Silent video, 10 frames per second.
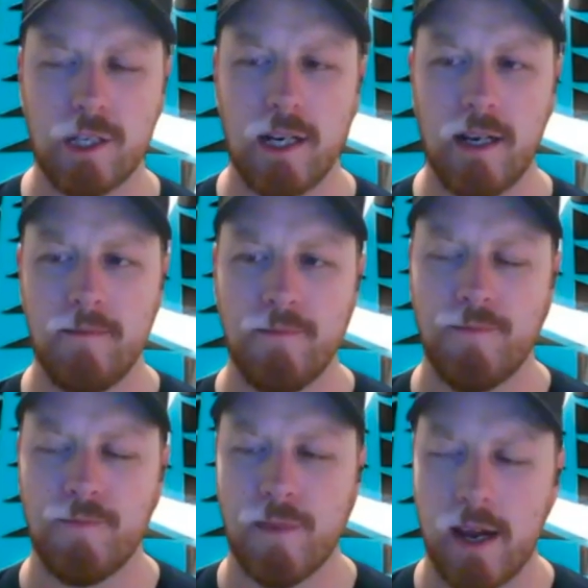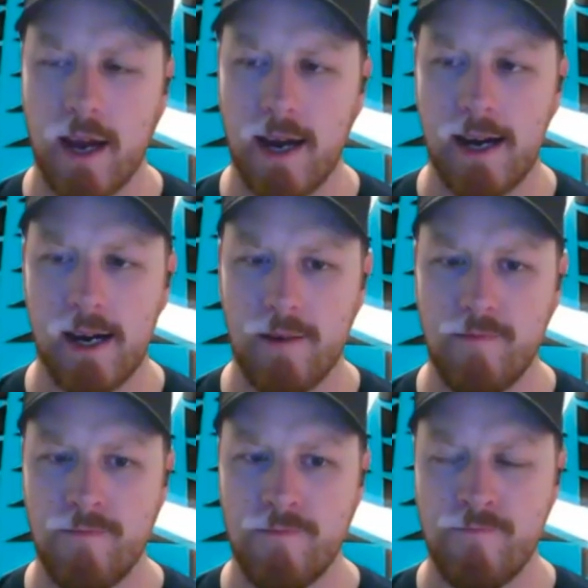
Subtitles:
year. Um,